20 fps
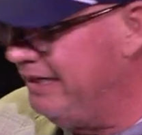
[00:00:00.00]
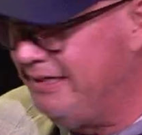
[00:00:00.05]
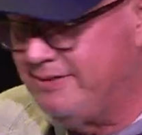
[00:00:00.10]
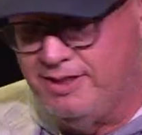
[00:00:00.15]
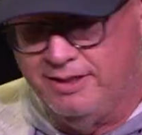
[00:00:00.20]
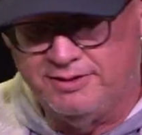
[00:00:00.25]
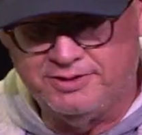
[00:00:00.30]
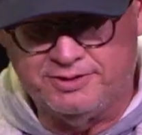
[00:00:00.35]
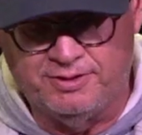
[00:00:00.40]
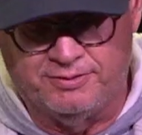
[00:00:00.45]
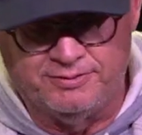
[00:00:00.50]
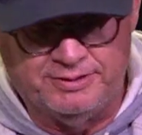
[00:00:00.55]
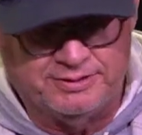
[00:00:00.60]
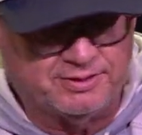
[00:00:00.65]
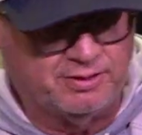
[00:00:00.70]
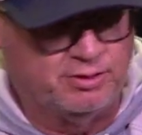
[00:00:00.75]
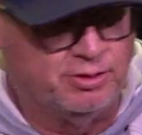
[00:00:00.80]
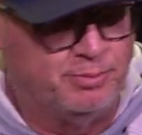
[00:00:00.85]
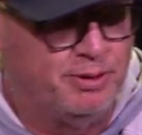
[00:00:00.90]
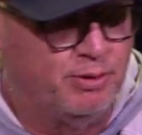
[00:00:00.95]
he touched on
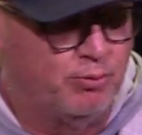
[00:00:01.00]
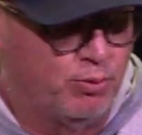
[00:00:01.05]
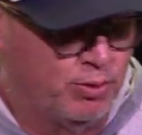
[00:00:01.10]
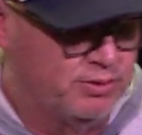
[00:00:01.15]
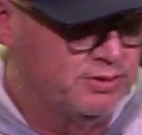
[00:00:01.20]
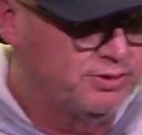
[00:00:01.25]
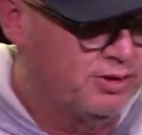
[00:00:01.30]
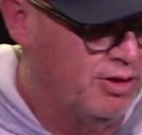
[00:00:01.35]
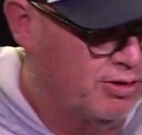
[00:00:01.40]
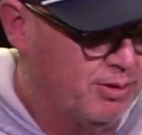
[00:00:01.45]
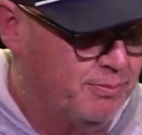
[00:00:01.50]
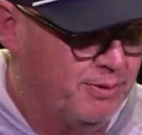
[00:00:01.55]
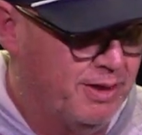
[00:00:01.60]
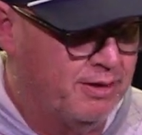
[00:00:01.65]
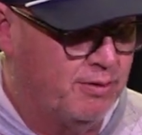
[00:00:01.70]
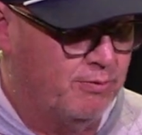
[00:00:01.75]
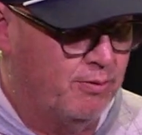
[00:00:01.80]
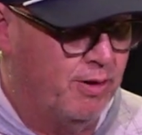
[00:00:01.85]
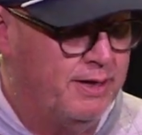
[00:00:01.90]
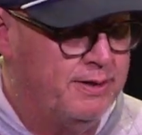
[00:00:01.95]
this a little bit. We're going to talk
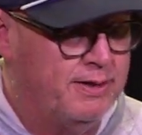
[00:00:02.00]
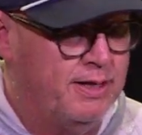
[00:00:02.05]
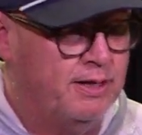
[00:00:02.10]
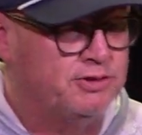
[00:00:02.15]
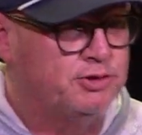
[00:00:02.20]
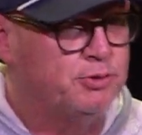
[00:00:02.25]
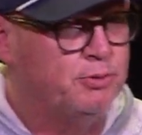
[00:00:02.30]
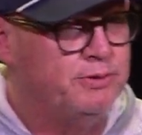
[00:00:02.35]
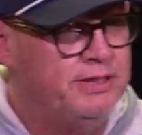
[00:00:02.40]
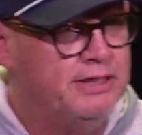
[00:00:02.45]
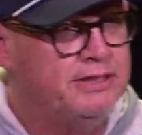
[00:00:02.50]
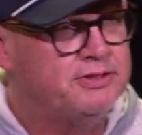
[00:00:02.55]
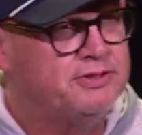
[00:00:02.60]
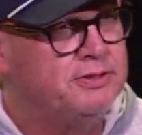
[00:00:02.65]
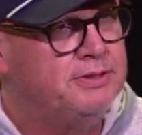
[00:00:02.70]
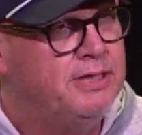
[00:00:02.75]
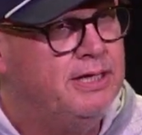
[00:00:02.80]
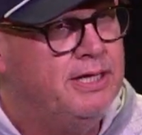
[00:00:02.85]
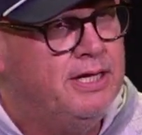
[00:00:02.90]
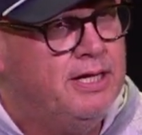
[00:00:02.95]
about it right now. So
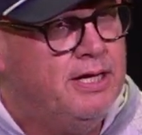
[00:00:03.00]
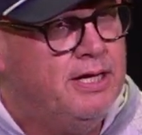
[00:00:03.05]
addiction,